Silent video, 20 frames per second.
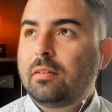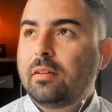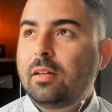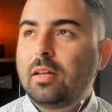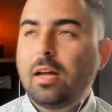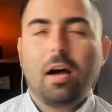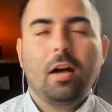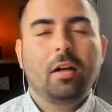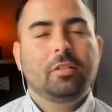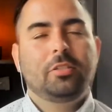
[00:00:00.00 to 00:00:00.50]

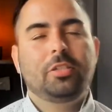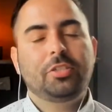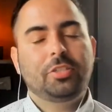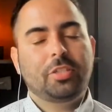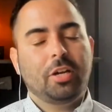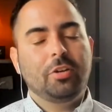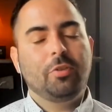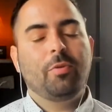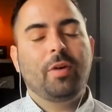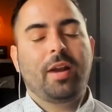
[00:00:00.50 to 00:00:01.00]
I'll just
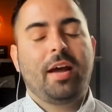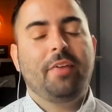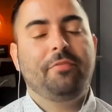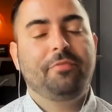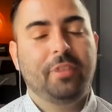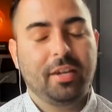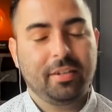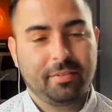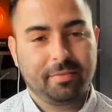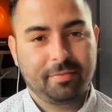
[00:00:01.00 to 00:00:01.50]
tell you what
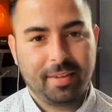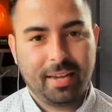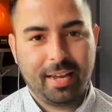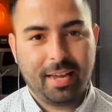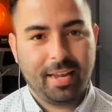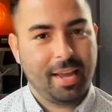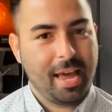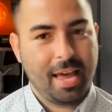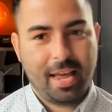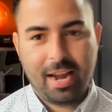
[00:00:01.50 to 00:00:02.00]
I've done,
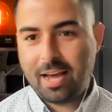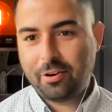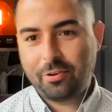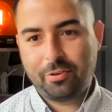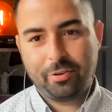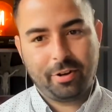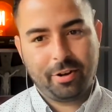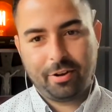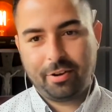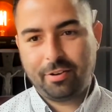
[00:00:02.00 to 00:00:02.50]
and I
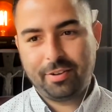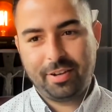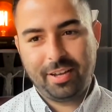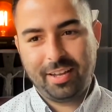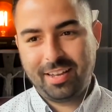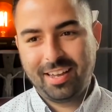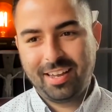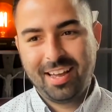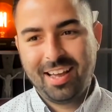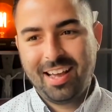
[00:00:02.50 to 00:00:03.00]
don't know
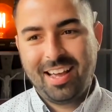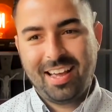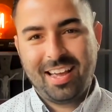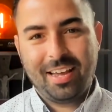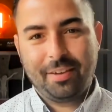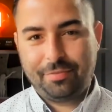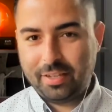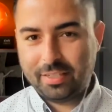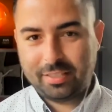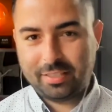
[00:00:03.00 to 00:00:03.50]

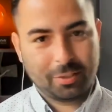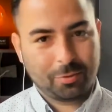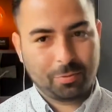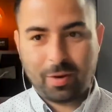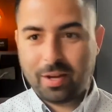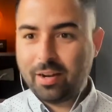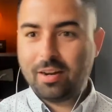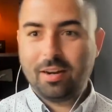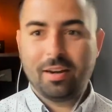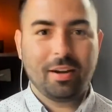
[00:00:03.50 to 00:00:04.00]
if this is
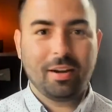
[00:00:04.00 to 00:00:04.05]
what